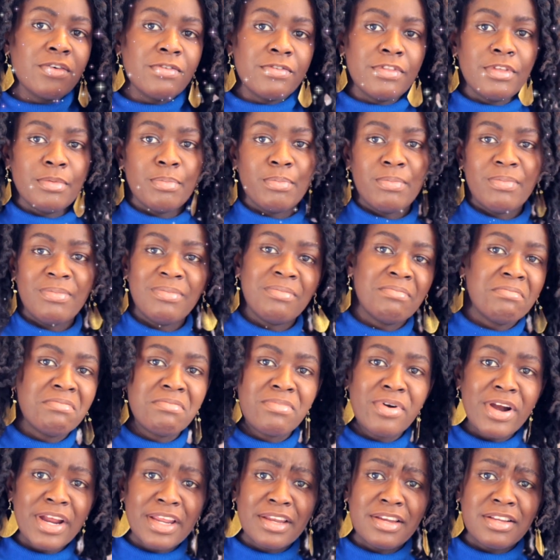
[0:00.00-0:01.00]
of the
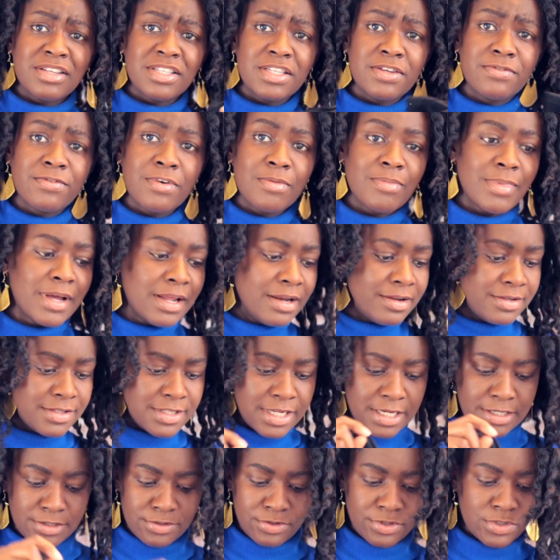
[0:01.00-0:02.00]
pregnancy from
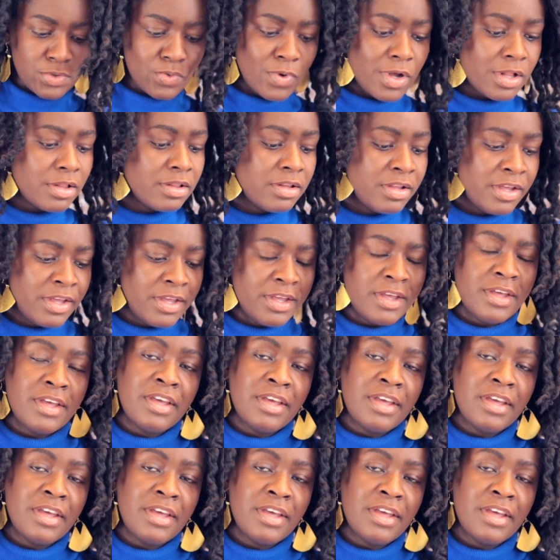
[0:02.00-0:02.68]
Alessandra as well.